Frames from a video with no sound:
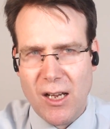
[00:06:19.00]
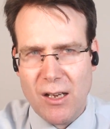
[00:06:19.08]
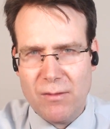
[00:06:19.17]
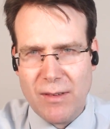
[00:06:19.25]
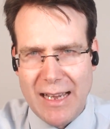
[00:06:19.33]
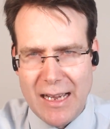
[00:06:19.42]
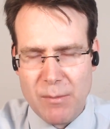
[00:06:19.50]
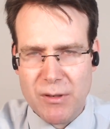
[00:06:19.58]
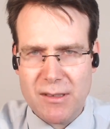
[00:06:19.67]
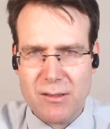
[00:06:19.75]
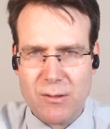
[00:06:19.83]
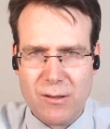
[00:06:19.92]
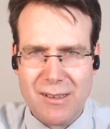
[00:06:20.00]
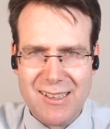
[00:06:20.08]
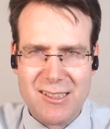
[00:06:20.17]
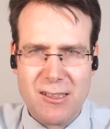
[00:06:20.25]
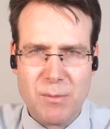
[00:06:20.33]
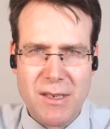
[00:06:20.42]
of aberrant or
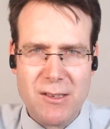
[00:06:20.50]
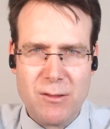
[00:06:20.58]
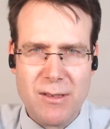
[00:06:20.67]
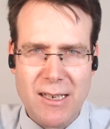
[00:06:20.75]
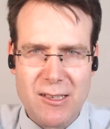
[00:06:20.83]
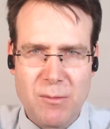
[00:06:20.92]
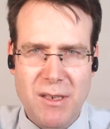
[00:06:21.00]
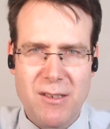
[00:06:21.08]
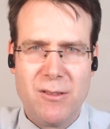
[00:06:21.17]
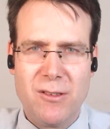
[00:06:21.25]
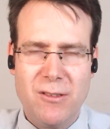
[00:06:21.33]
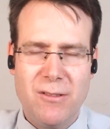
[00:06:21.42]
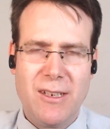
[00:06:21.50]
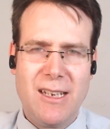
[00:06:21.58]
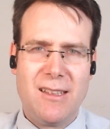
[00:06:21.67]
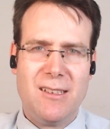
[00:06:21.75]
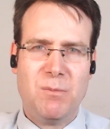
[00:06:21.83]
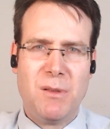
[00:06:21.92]
illicit benzodiazepine use. You
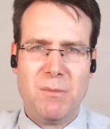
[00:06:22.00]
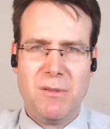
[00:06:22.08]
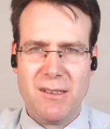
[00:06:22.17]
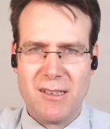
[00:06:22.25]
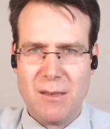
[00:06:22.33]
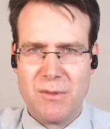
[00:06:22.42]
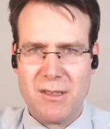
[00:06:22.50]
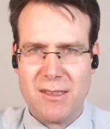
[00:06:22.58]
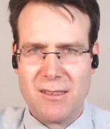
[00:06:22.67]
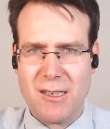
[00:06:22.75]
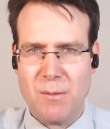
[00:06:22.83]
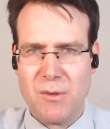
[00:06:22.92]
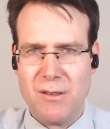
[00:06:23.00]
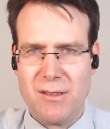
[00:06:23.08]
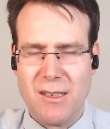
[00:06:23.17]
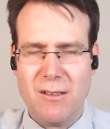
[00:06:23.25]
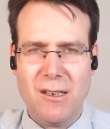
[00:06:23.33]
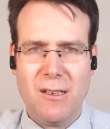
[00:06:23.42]
get these people that come to you and
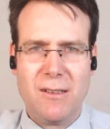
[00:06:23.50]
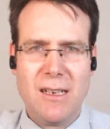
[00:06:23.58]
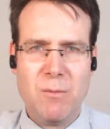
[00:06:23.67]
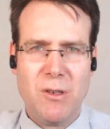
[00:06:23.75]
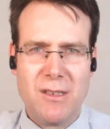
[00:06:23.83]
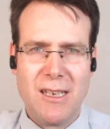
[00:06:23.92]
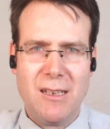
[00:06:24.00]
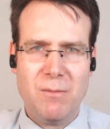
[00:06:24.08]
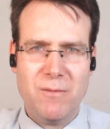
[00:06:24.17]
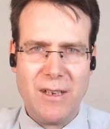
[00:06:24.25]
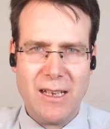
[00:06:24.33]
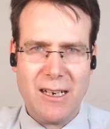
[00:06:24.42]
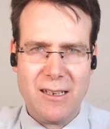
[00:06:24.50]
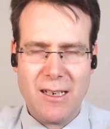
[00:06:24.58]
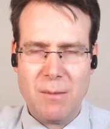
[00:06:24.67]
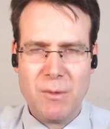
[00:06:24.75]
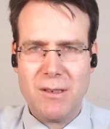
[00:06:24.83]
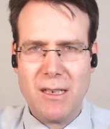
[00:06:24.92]
say, "Oh, look, I'm on 10
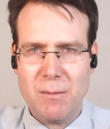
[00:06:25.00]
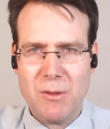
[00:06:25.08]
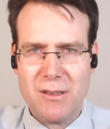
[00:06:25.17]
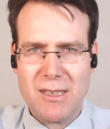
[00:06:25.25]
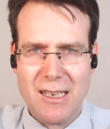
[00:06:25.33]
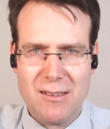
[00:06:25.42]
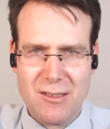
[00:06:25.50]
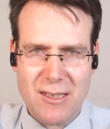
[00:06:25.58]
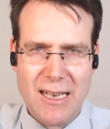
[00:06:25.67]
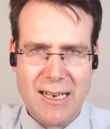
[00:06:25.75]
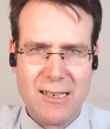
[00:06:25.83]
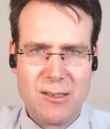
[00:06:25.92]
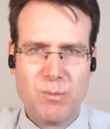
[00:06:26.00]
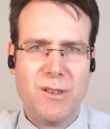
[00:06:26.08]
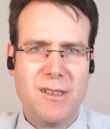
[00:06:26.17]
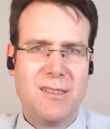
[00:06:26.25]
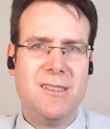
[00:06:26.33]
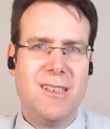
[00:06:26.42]
Xanax
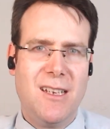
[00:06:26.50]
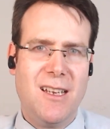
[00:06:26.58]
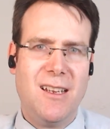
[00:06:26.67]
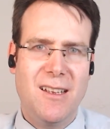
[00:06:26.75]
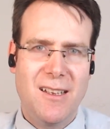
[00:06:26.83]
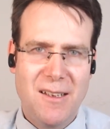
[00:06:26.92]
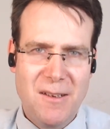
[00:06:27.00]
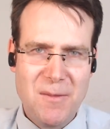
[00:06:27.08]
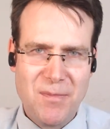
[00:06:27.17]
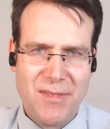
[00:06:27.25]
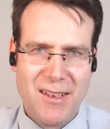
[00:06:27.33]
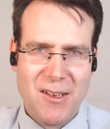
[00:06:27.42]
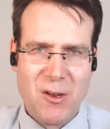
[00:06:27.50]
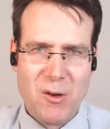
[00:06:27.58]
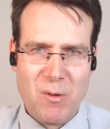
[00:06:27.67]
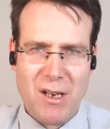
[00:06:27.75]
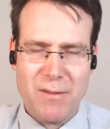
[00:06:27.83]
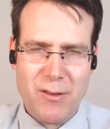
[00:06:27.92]
bricks a day."
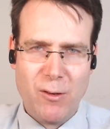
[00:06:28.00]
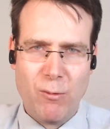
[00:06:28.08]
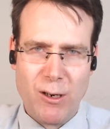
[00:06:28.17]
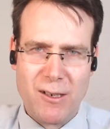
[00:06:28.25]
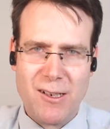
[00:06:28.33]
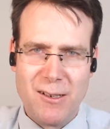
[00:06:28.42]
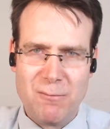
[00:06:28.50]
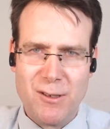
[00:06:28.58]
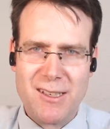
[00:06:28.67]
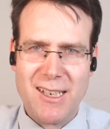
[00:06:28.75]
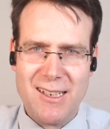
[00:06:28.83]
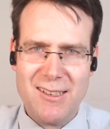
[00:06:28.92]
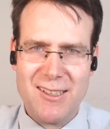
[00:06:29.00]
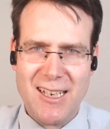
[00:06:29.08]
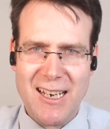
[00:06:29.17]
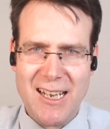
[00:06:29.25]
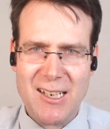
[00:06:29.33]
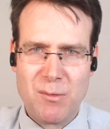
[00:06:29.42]
Well, if you work out what 10
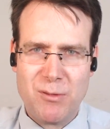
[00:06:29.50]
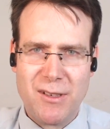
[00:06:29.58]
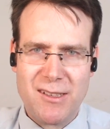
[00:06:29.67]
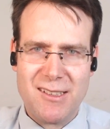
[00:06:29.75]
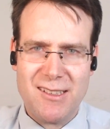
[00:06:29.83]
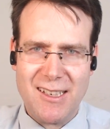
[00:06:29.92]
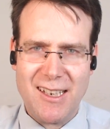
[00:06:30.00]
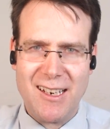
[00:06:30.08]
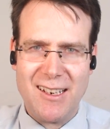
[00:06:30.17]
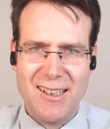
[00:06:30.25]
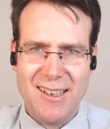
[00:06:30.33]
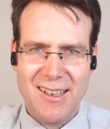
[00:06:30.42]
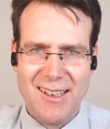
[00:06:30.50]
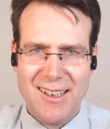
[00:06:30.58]
Xanax bricks a day,